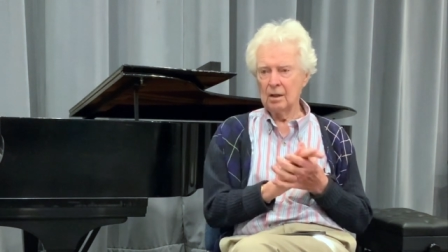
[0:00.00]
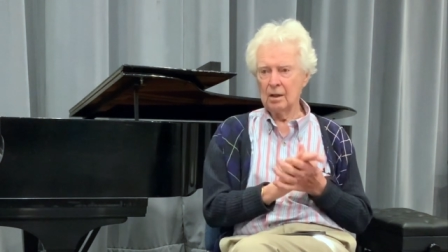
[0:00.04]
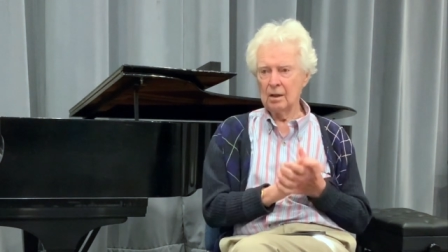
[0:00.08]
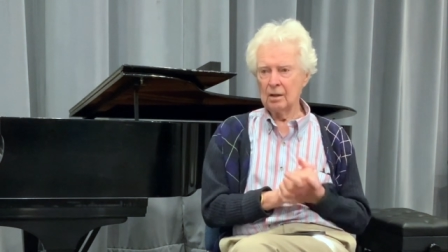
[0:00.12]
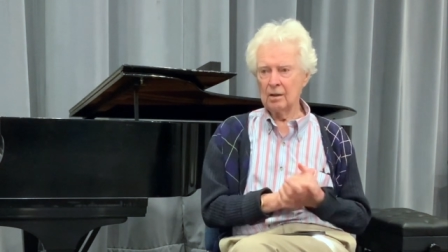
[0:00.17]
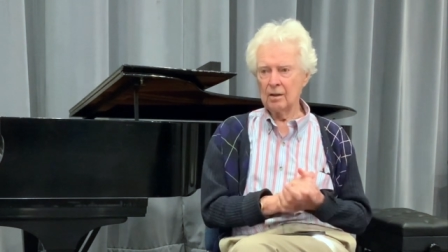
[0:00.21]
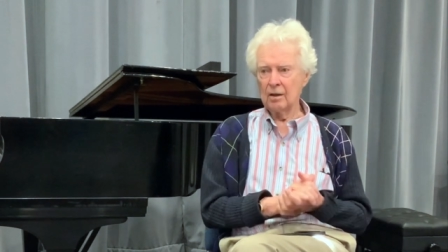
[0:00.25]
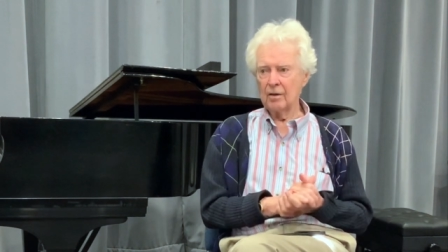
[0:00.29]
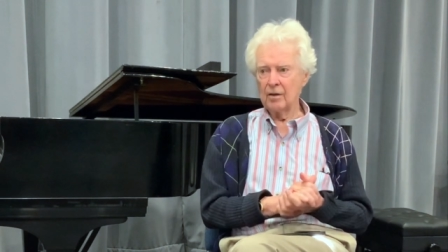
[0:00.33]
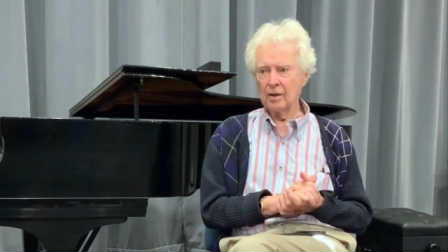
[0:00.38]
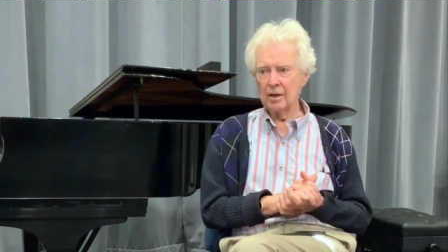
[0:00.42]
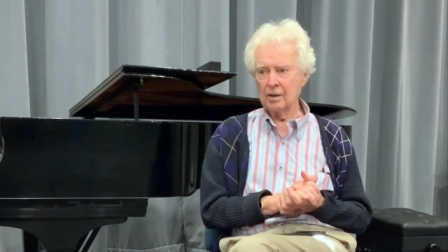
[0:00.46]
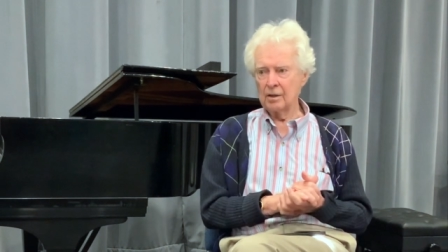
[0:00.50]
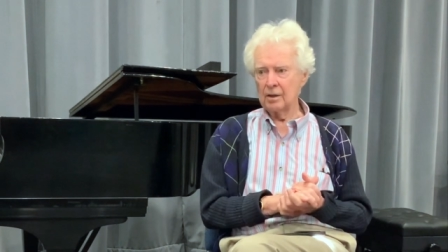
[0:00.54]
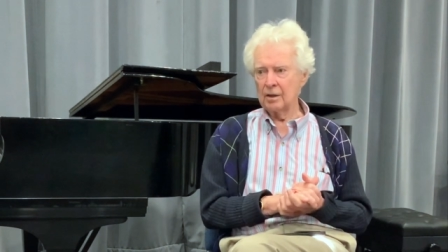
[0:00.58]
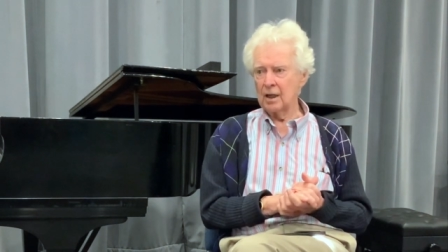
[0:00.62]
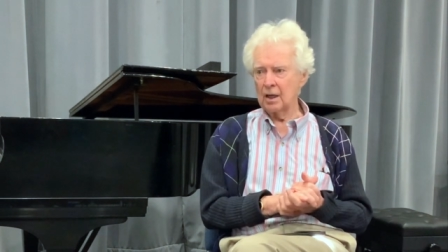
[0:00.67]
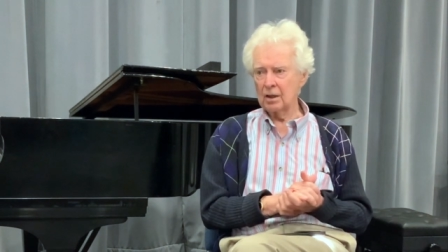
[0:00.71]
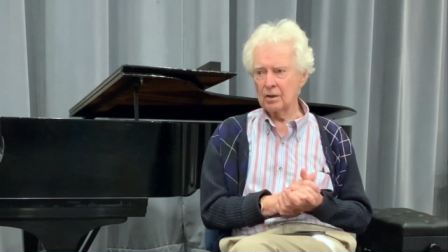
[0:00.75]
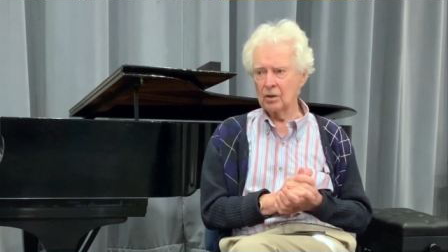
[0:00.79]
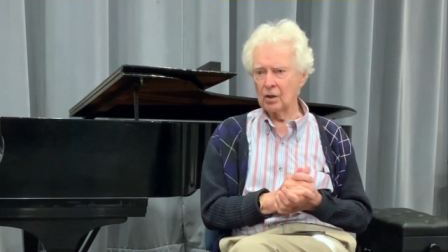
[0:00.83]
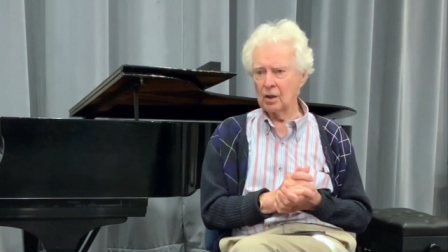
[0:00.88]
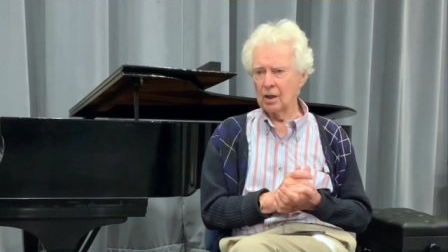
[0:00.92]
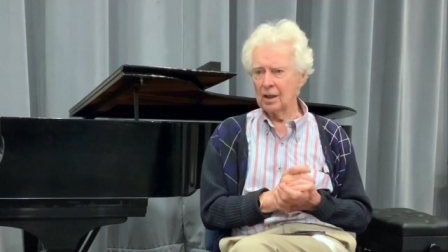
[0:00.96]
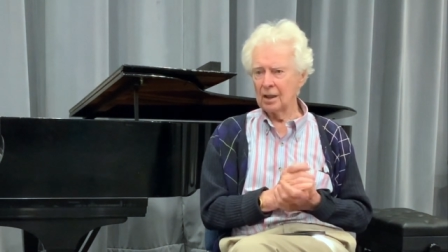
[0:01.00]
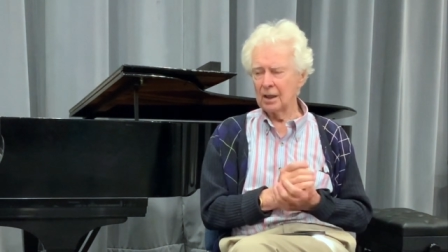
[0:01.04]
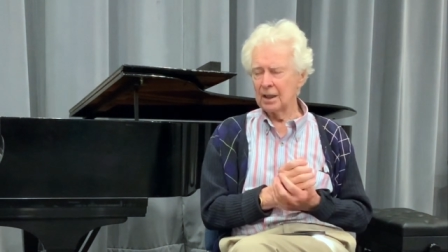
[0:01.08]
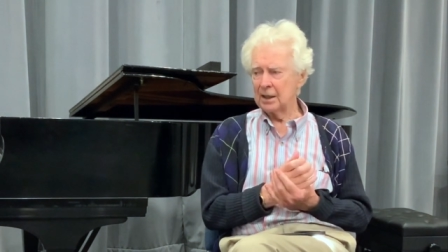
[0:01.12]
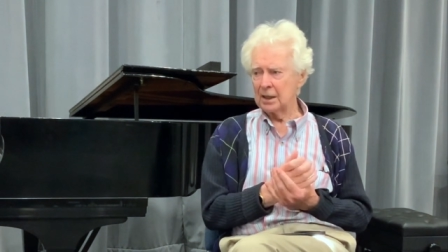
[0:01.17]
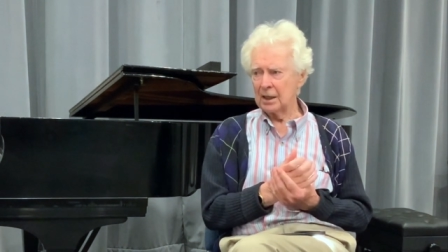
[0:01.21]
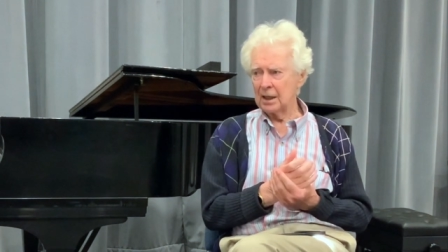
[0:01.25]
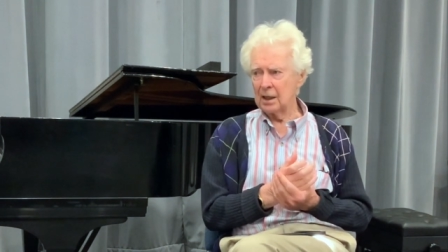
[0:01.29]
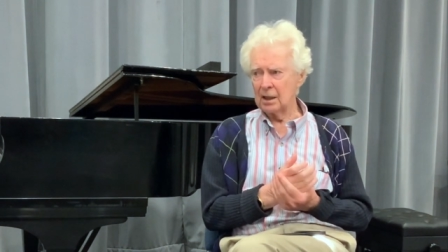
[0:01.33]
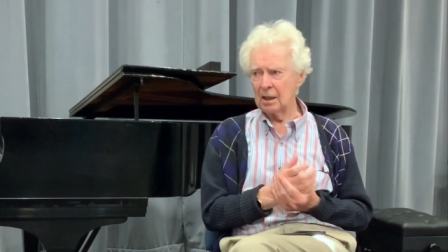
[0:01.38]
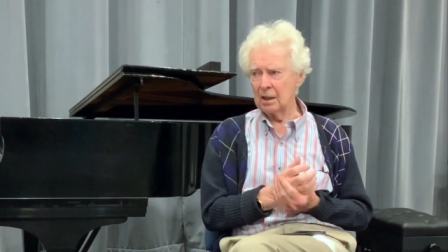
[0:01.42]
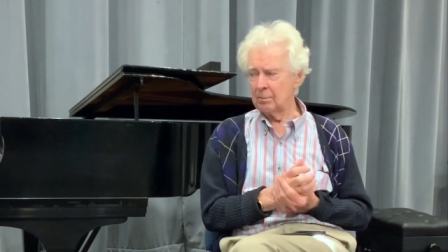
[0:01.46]
and they're not going to
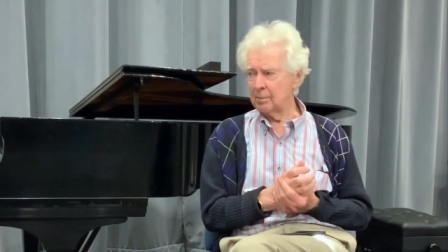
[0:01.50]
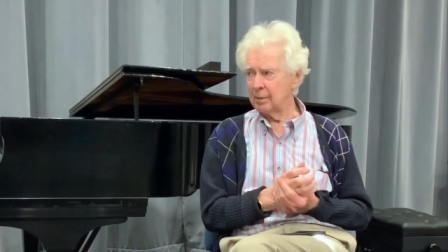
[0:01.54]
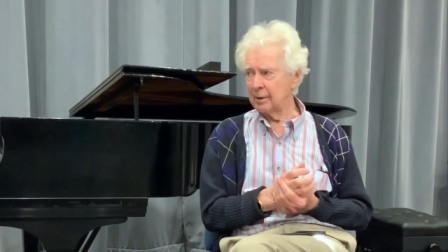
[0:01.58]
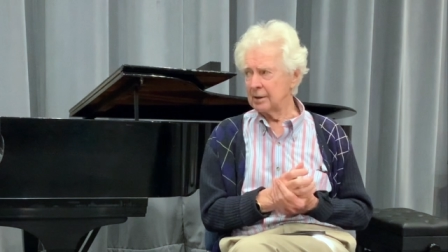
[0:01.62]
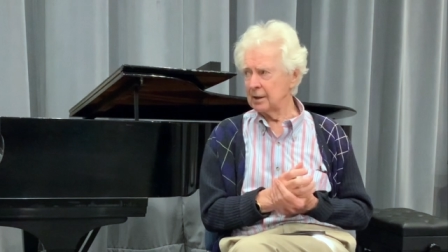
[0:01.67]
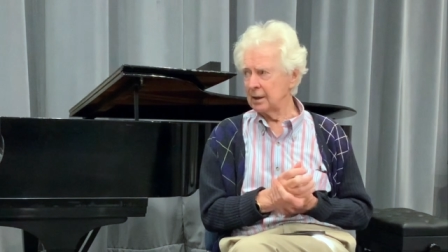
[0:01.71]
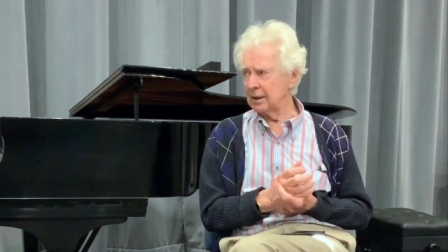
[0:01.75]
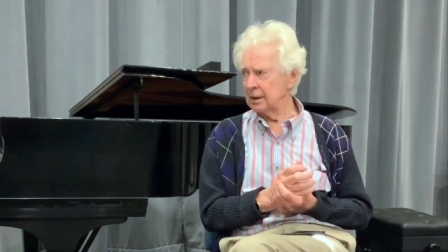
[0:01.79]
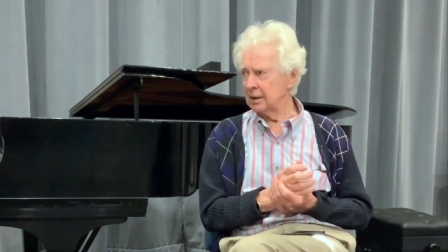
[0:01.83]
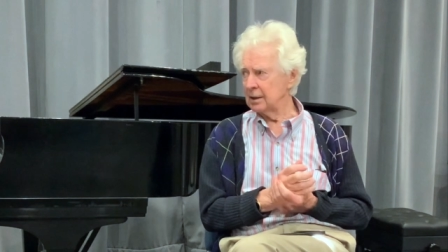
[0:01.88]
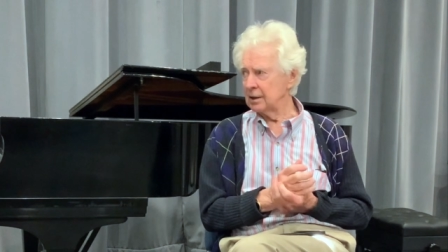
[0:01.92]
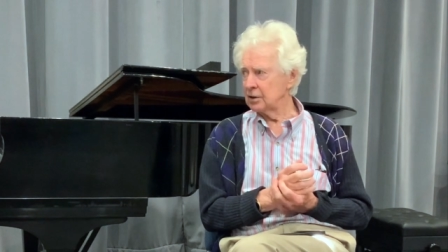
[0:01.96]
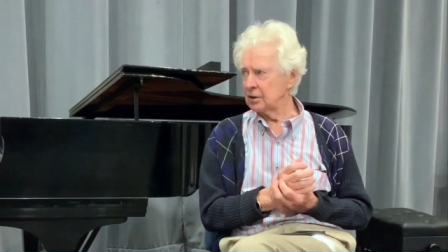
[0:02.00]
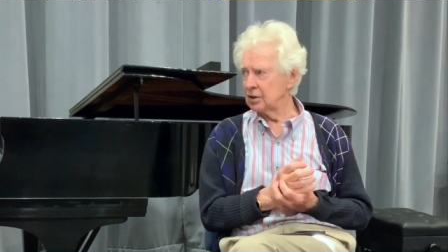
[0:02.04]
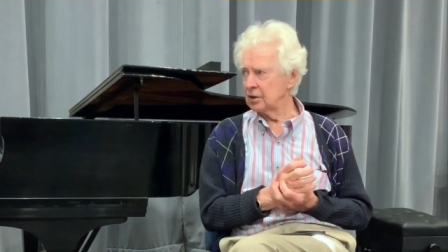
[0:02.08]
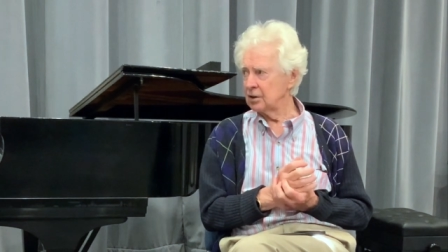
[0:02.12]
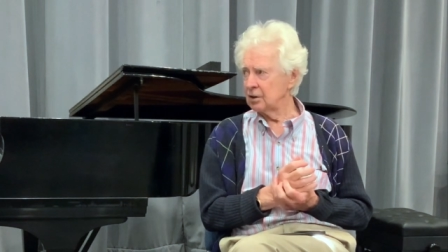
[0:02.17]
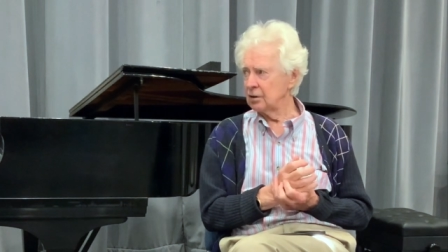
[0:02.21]
let anybody else